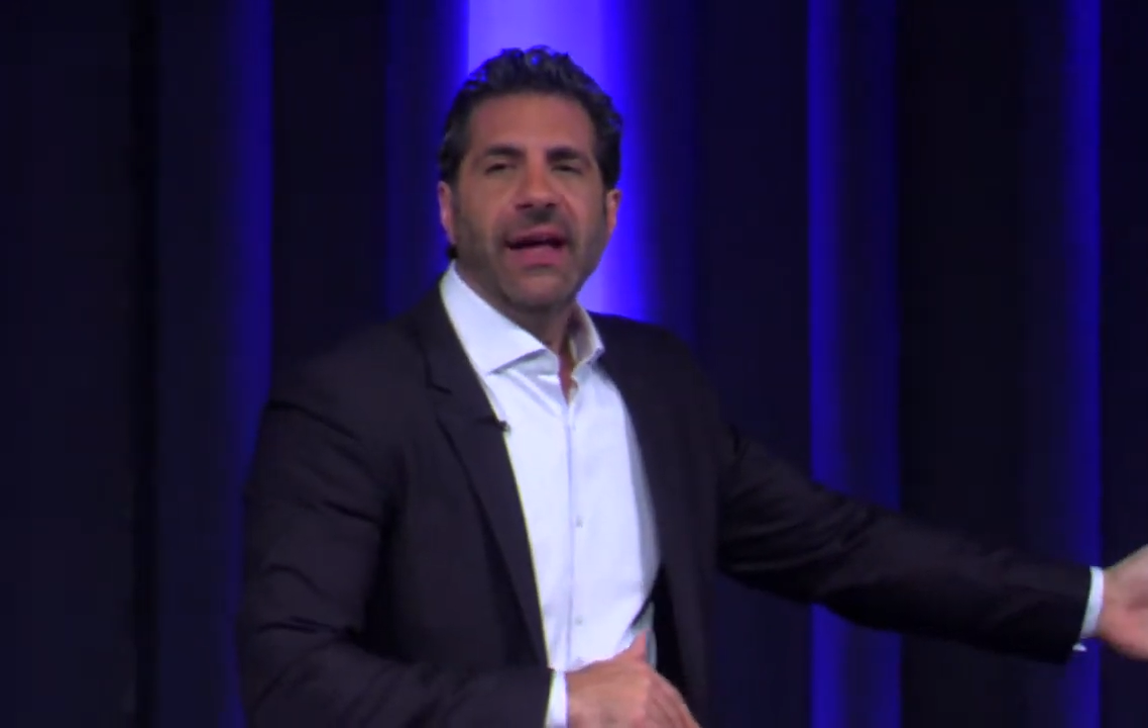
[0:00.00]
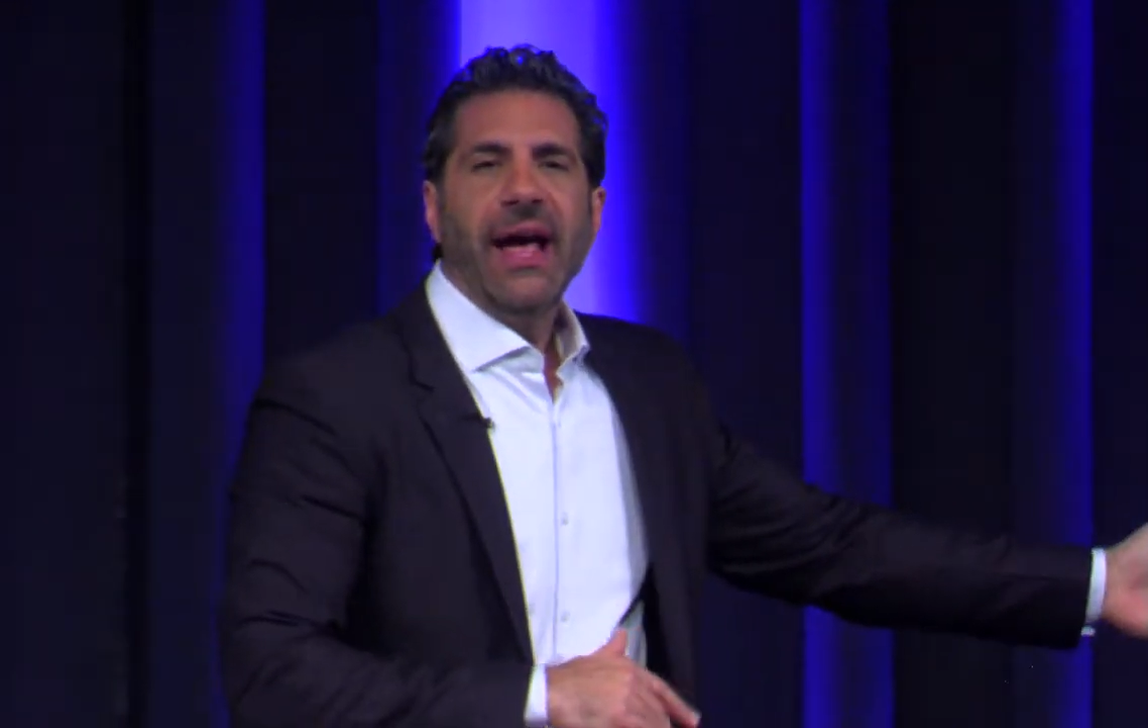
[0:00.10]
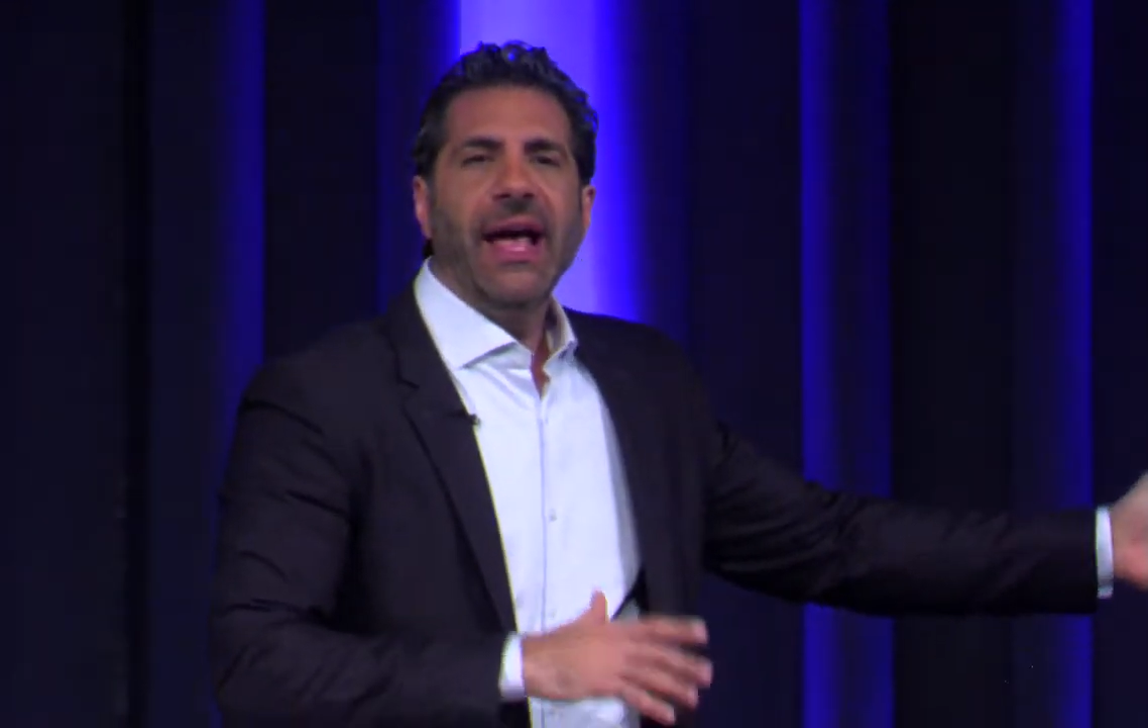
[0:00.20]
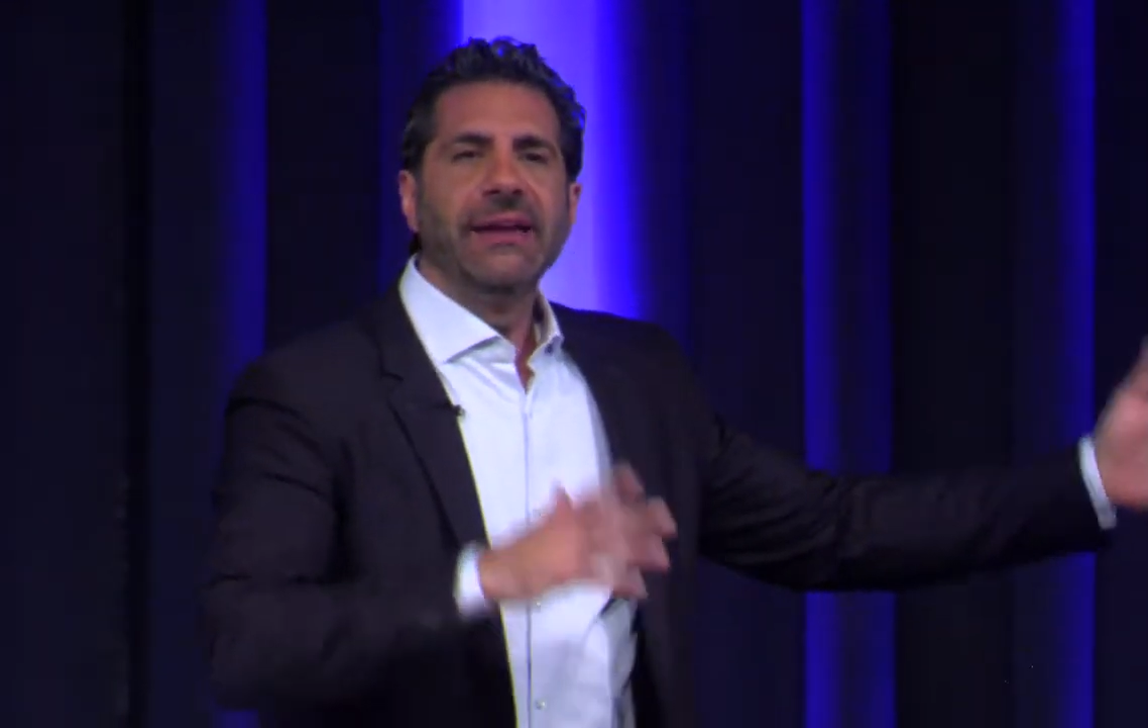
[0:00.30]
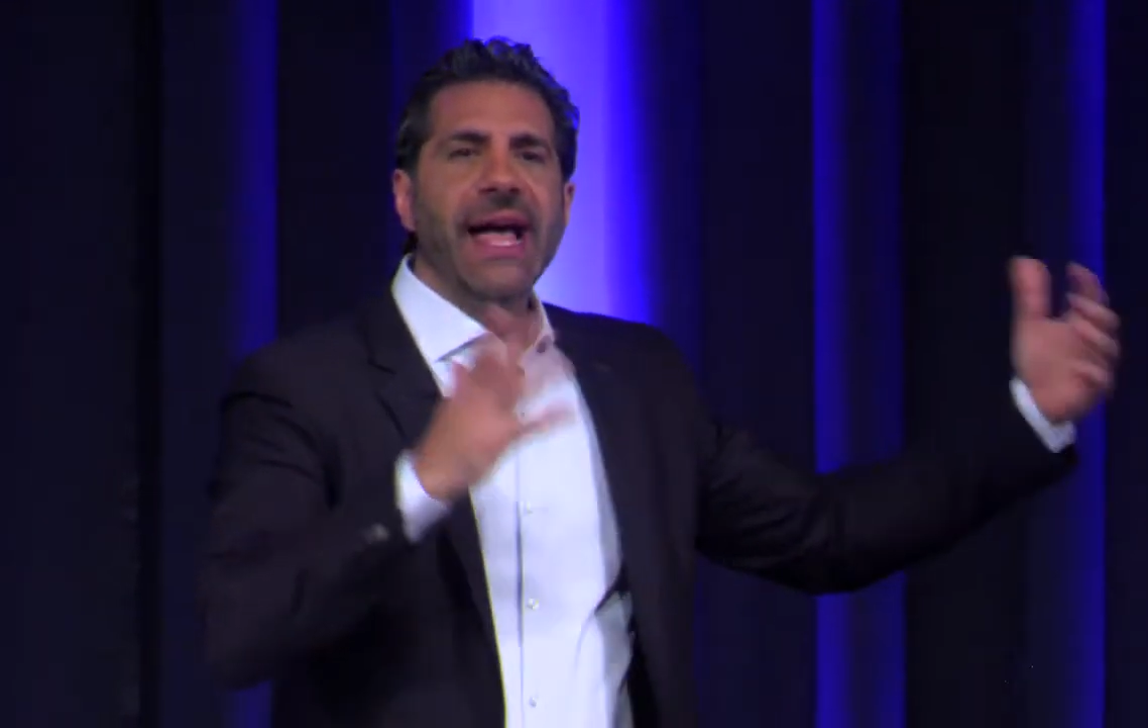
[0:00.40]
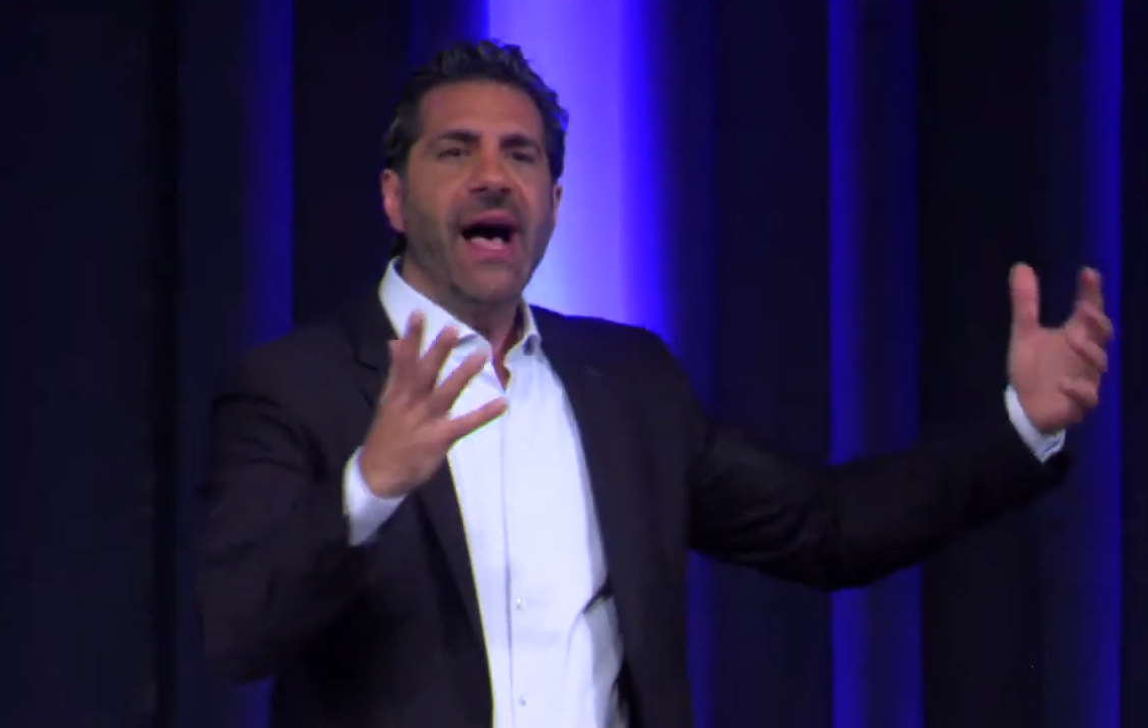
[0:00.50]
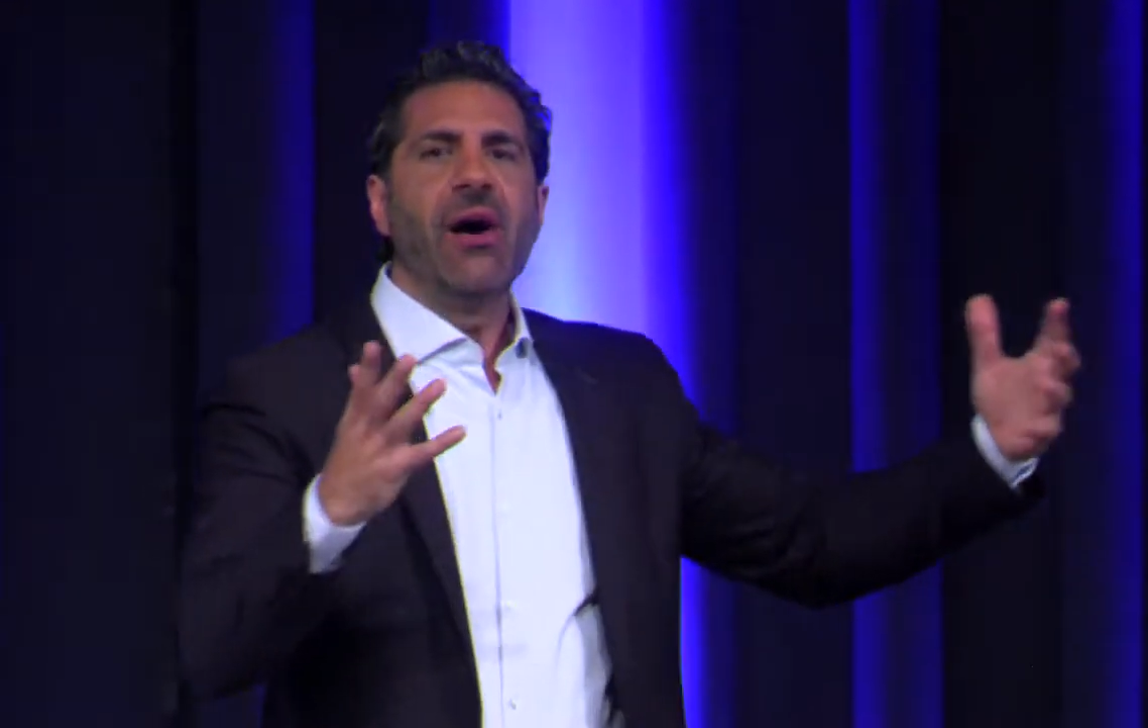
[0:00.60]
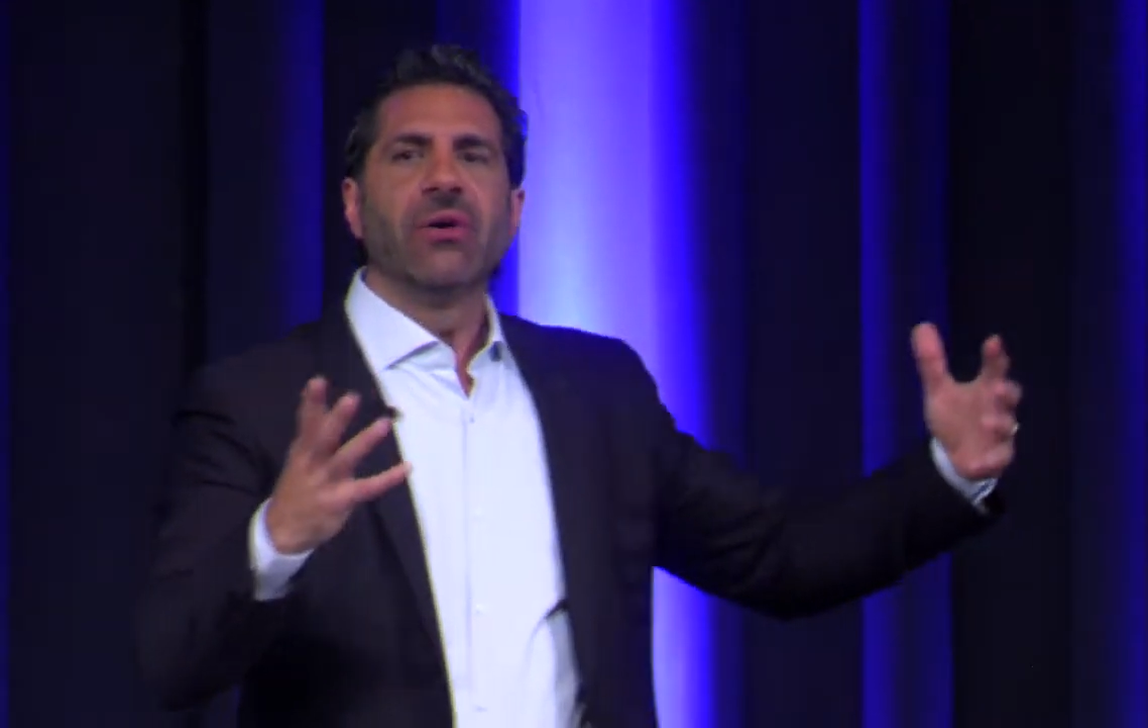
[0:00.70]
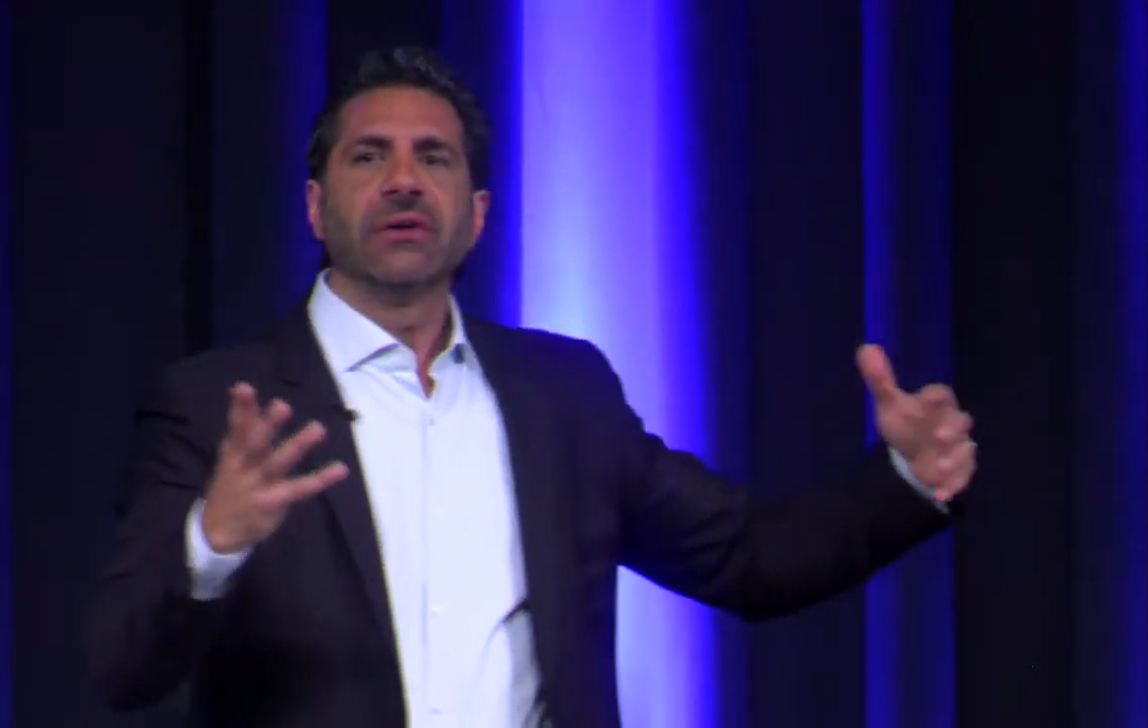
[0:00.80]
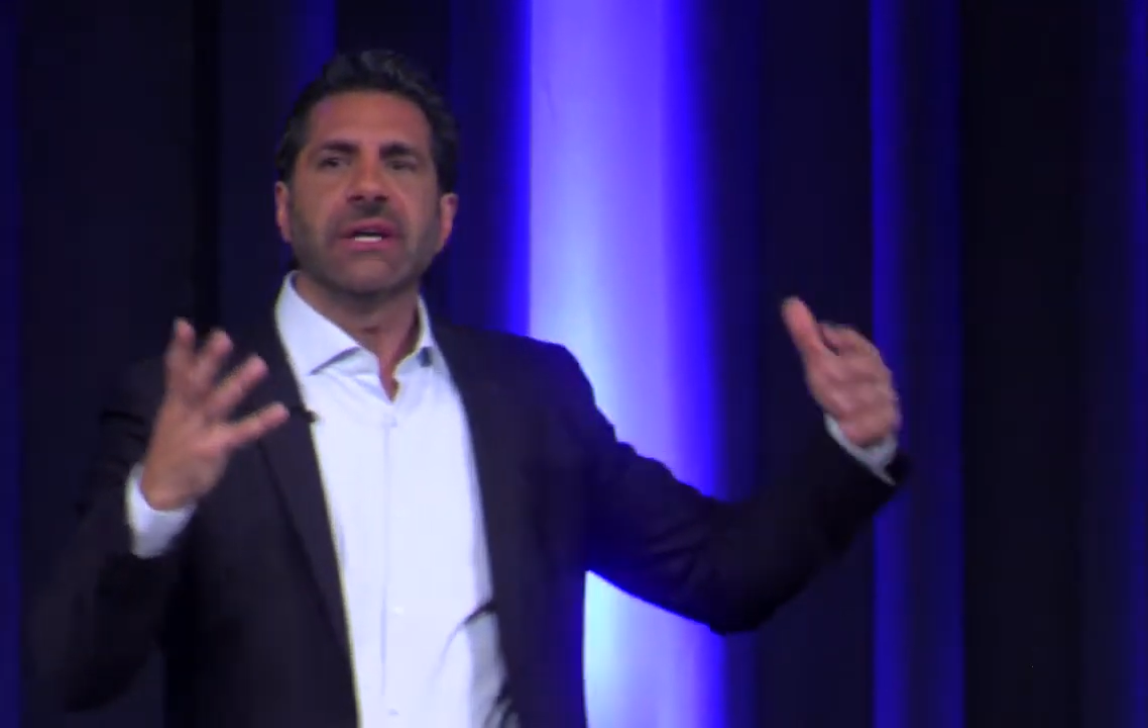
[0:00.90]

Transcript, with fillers: And now